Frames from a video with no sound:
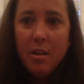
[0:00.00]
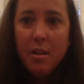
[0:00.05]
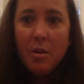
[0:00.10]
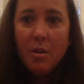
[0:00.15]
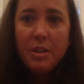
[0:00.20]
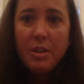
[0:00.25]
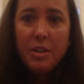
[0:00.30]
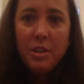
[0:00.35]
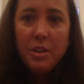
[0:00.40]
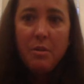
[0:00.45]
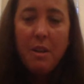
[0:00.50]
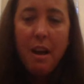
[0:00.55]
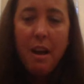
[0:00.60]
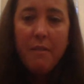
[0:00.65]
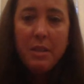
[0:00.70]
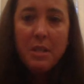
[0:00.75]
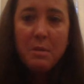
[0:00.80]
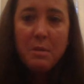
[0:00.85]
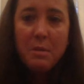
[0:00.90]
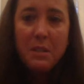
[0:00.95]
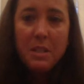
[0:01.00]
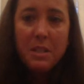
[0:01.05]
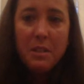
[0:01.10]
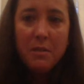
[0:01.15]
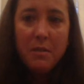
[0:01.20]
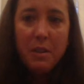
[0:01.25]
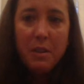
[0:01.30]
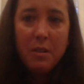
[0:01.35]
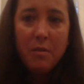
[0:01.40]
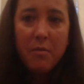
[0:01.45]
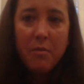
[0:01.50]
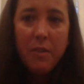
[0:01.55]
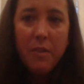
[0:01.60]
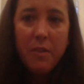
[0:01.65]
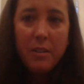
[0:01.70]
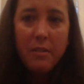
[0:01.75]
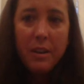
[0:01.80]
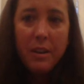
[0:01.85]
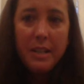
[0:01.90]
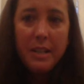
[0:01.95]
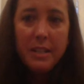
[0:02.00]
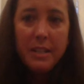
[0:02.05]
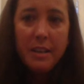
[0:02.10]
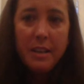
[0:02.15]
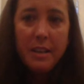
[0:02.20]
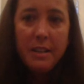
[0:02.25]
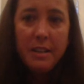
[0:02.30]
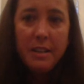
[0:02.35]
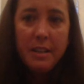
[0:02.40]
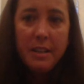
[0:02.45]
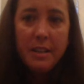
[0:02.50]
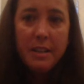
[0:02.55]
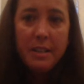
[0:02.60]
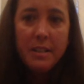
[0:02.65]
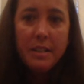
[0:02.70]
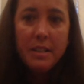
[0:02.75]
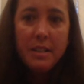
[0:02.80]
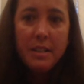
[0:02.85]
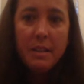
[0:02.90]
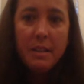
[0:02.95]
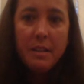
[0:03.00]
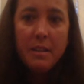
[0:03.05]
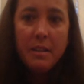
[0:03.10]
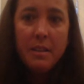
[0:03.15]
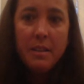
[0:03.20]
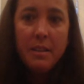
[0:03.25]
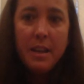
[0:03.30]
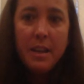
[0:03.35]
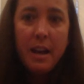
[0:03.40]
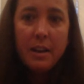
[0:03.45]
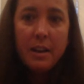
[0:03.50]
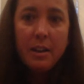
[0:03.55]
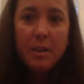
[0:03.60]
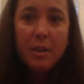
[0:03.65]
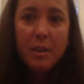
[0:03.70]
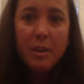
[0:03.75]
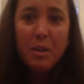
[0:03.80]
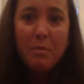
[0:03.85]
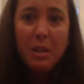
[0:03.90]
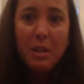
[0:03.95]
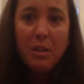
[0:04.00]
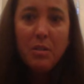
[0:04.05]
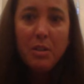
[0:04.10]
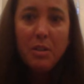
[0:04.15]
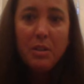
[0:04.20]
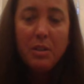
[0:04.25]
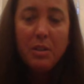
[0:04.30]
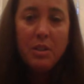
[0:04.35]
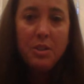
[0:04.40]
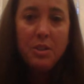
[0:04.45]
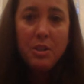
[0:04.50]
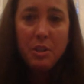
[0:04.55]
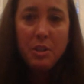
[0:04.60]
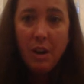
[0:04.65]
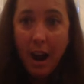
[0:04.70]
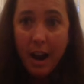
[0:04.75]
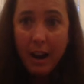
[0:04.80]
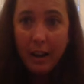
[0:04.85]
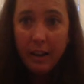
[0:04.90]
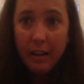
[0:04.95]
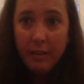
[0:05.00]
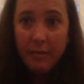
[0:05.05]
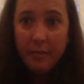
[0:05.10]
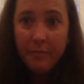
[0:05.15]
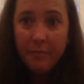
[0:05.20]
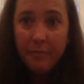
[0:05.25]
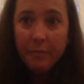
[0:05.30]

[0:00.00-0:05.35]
Or do you have specific fundraising ideas that could be good to try?